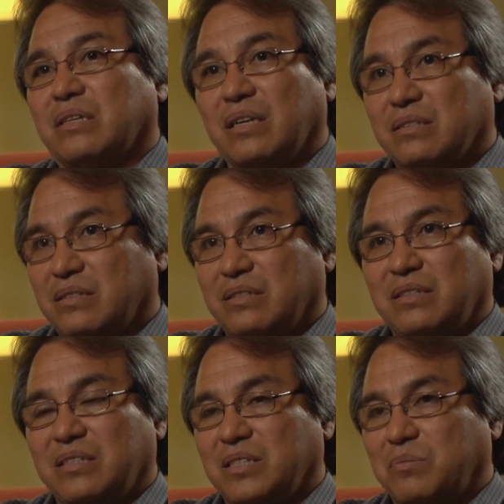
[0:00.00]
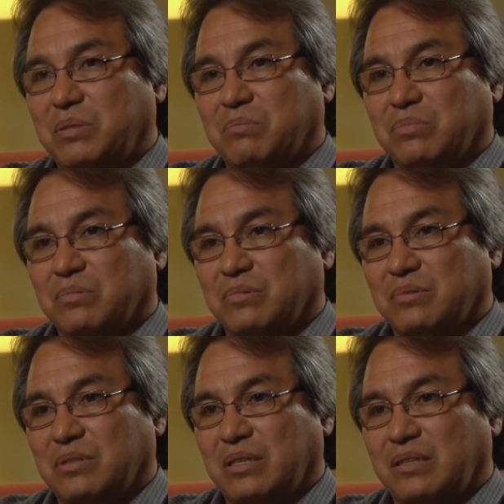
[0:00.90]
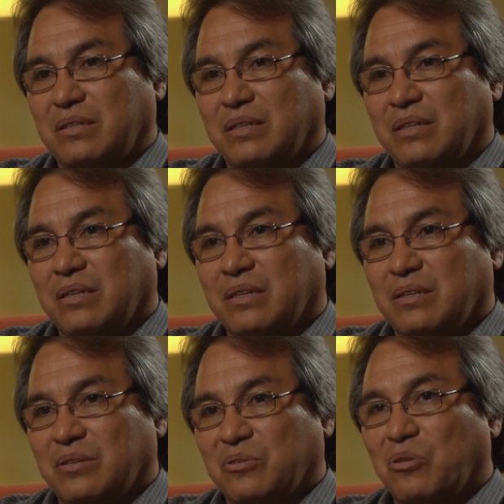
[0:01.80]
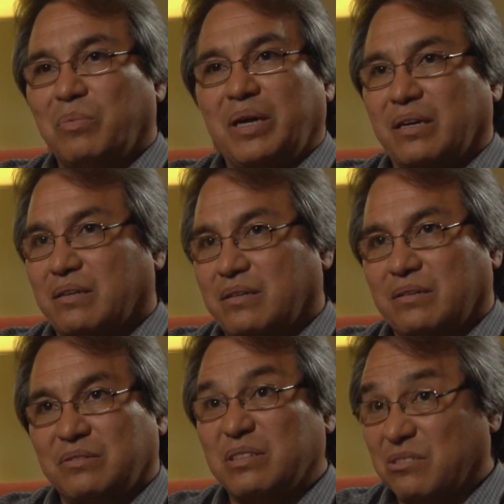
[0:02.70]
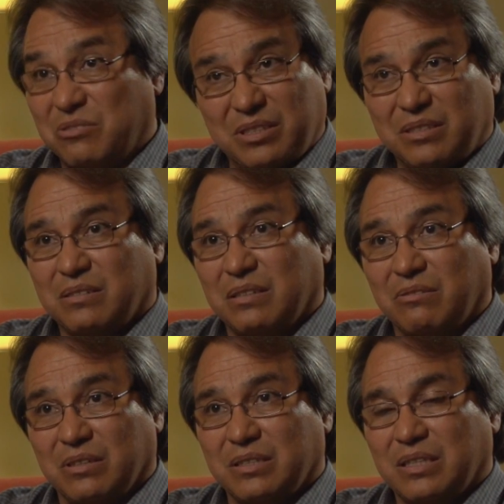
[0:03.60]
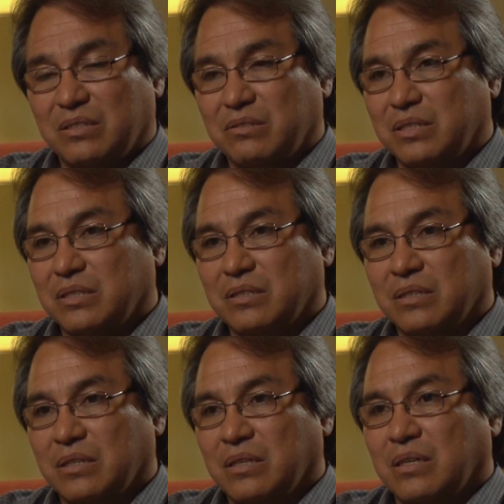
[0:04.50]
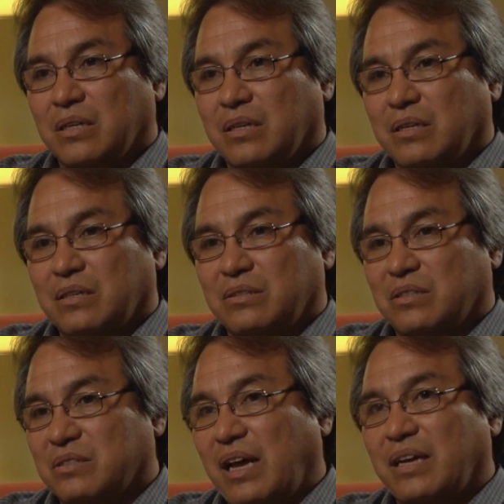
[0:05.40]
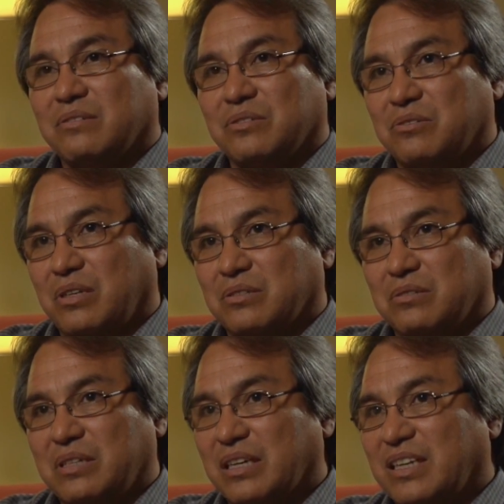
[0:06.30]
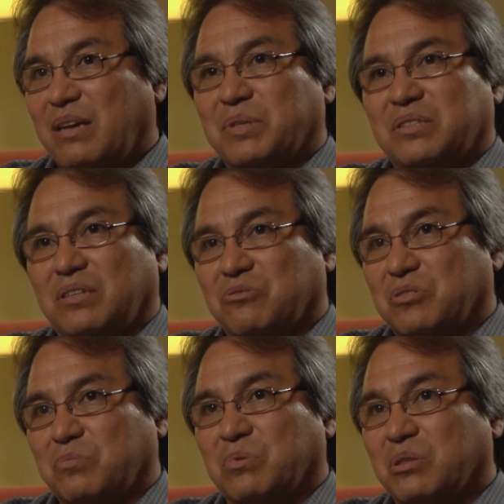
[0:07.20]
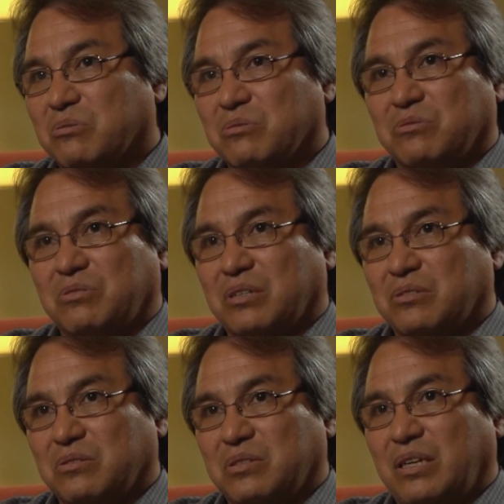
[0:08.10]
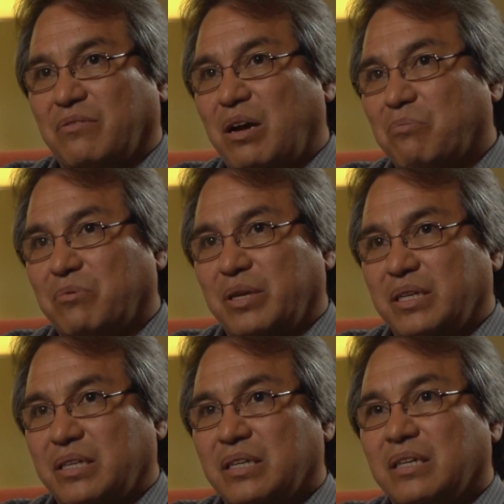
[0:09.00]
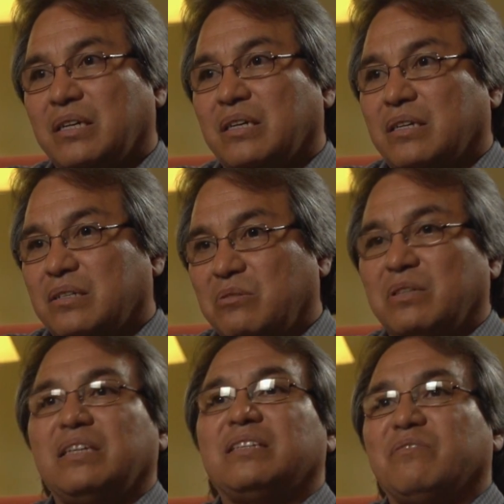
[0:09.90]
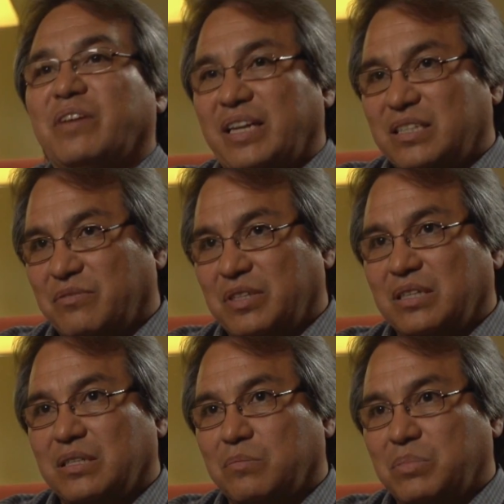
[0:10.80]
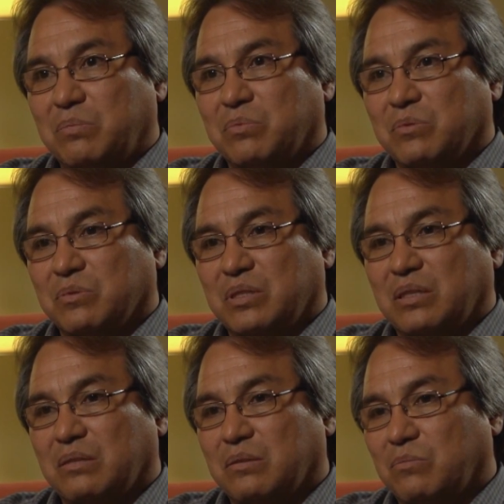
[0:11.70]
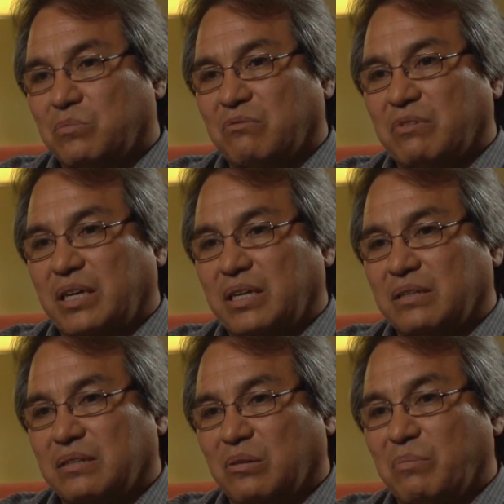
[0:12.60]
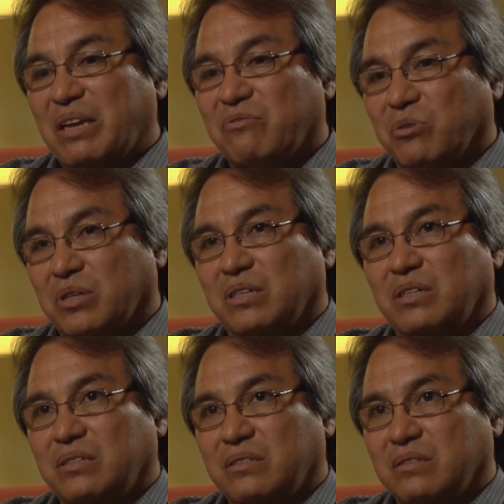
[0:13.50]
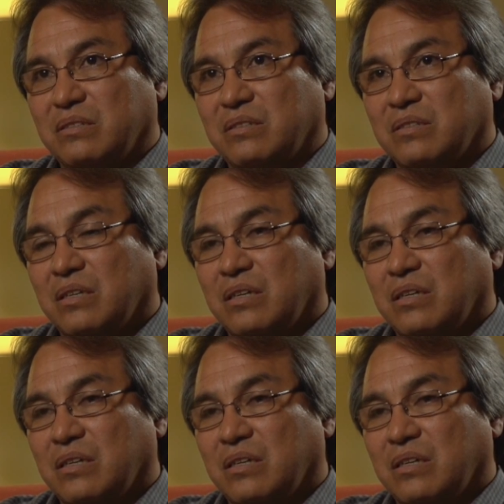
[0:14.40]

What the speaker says: against indigenous peoples that go back centuries, literally centuries. Societal structures, economic structures, political structures that have operated to the disadvantage of indigenous peoples and provide or make for conditions